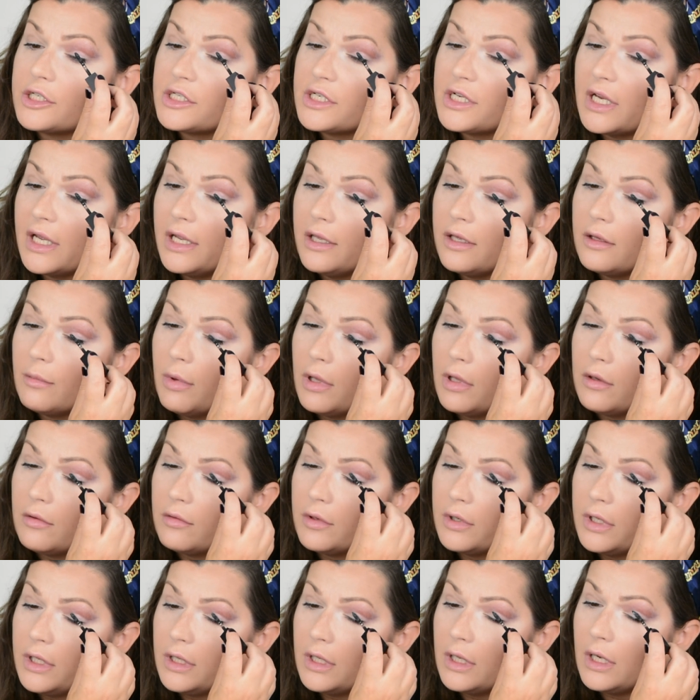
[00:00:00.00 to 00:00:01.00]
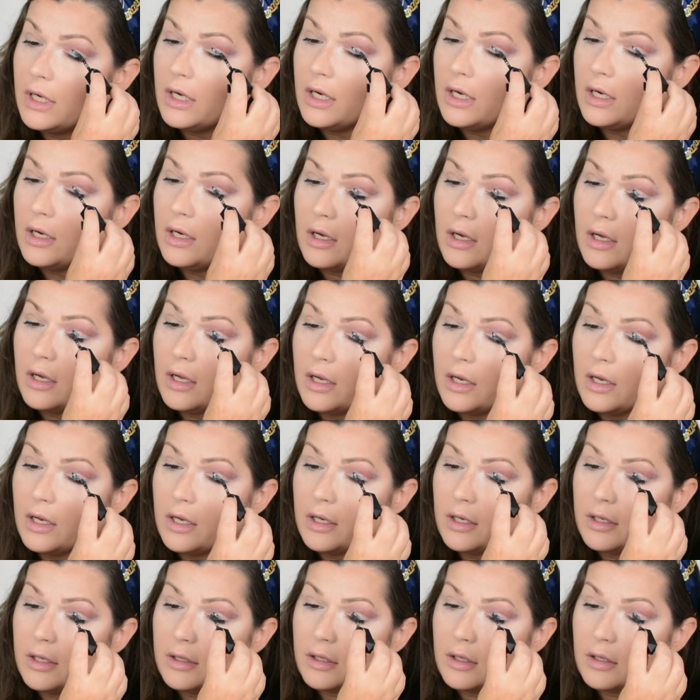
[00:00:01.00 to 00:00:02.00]
chained ballerina
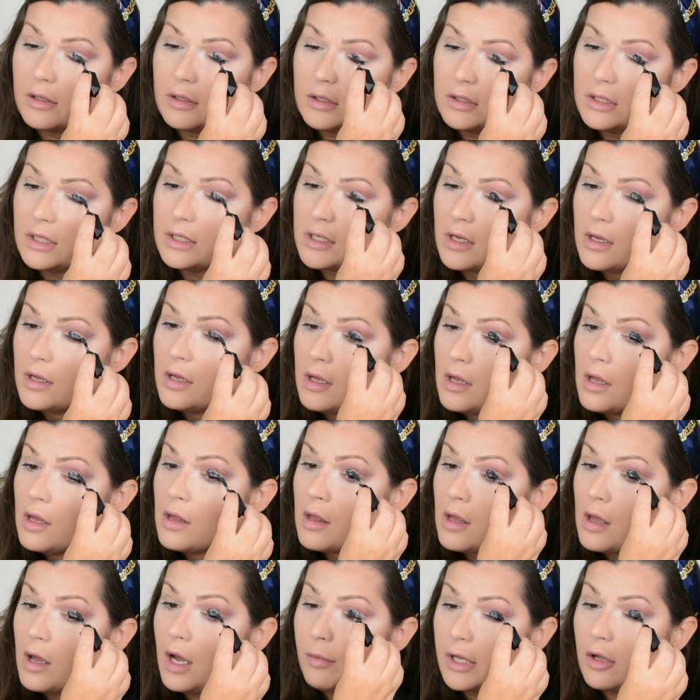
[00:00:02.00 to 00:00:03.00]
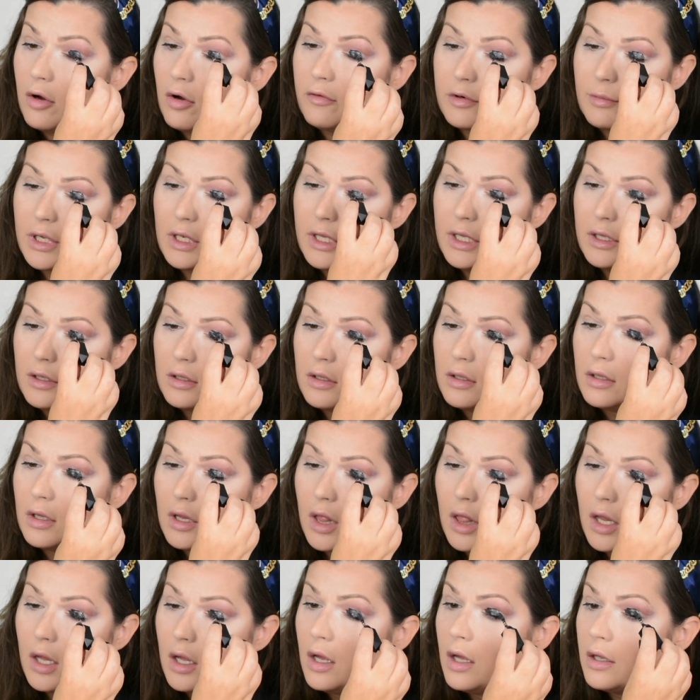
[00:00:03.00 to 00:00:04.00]
and just apply all
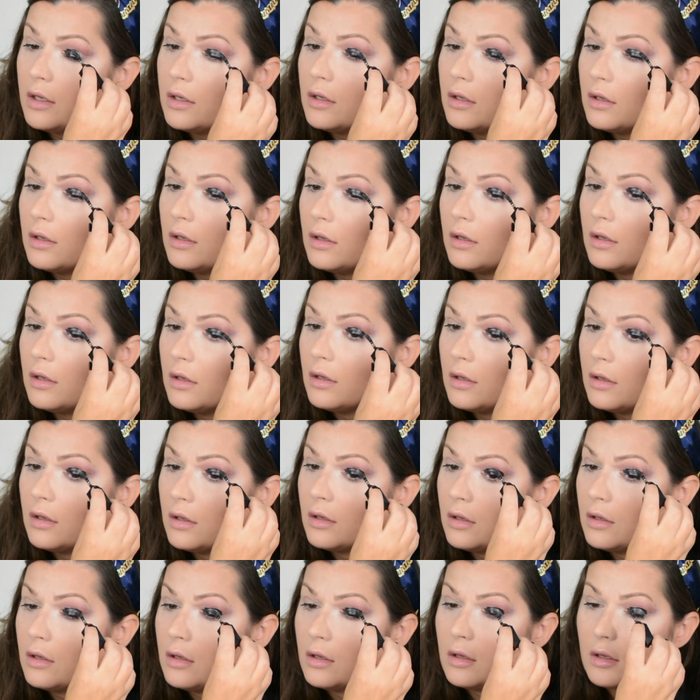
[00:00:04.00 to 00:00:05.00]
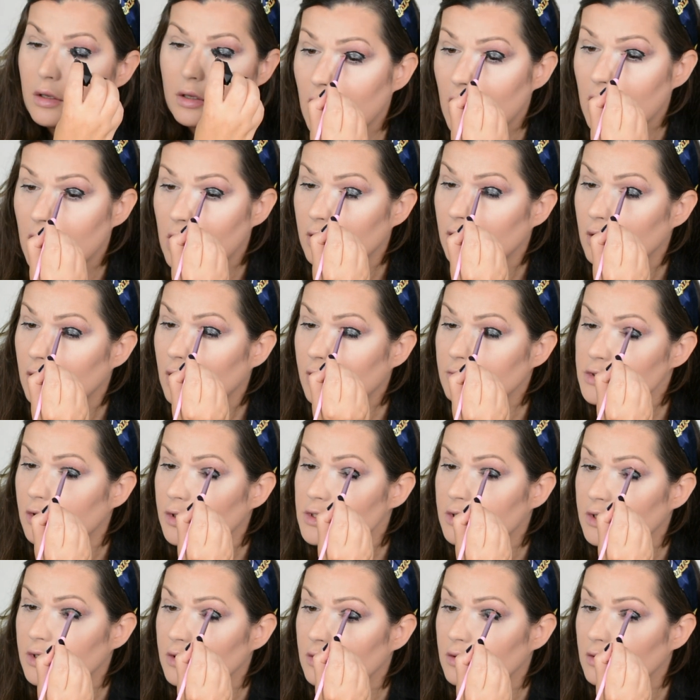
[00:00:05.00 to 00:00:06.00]
over my lid and I'm
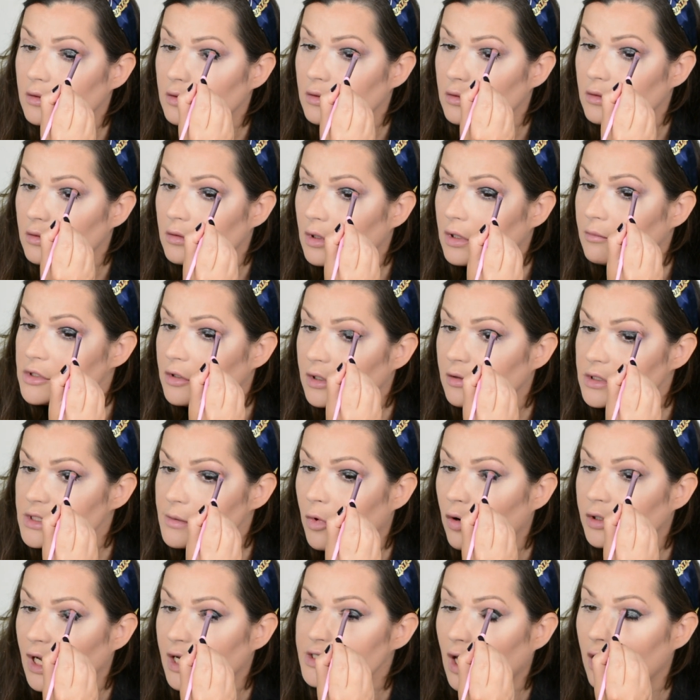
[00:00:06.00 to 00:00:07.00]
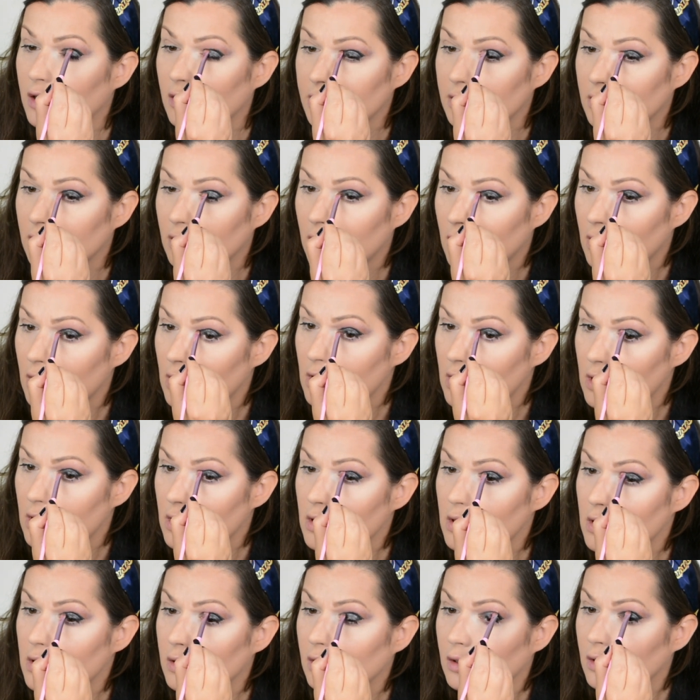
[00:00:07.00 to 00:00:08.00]
just gonna smoke the edges
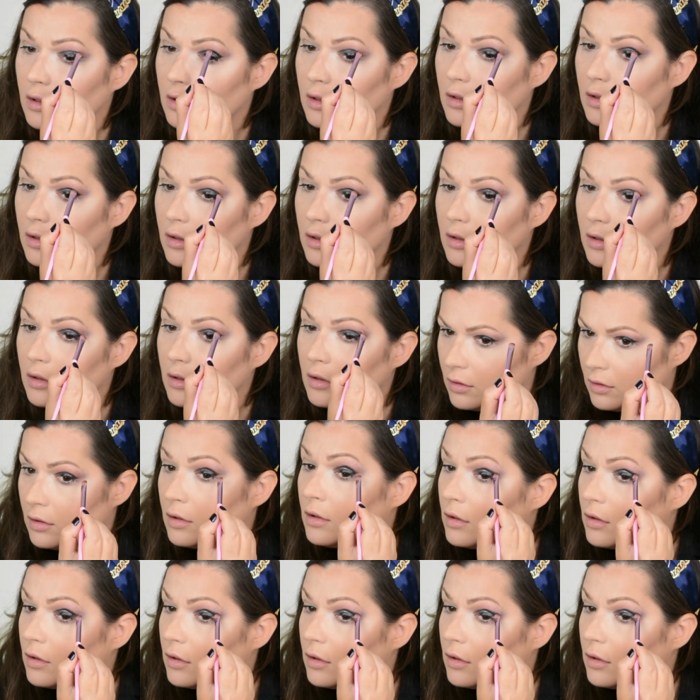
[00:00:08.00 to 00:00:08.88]
a little bit